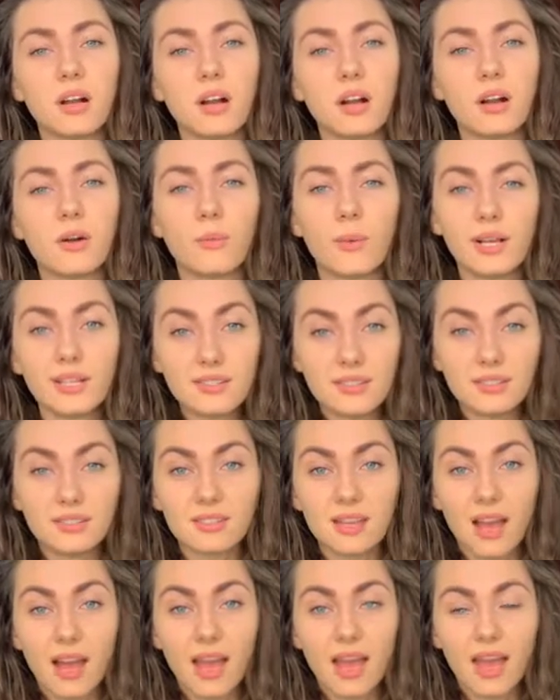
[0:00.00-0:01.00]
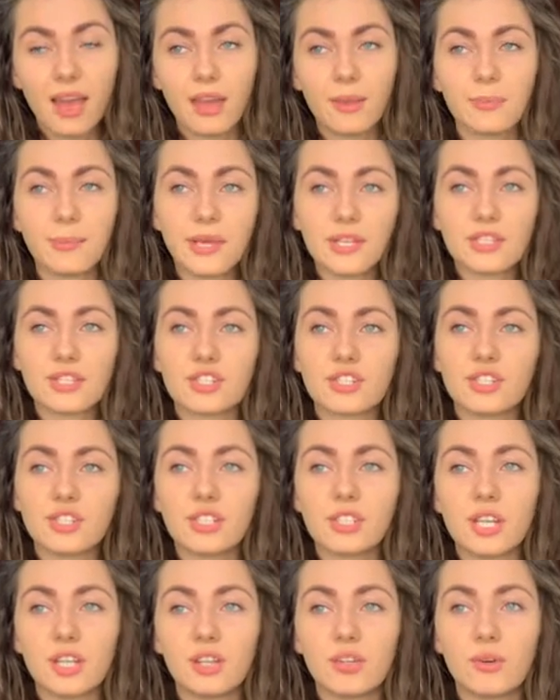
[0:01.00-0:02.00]
once I had passenger
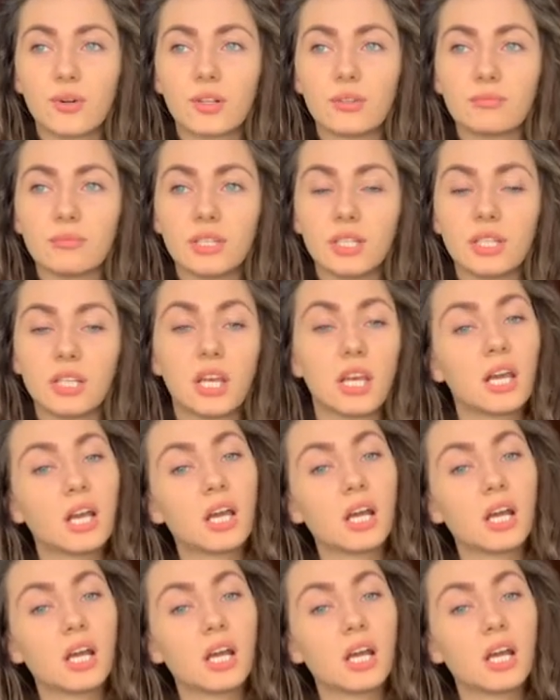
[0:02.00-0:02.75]
that told me,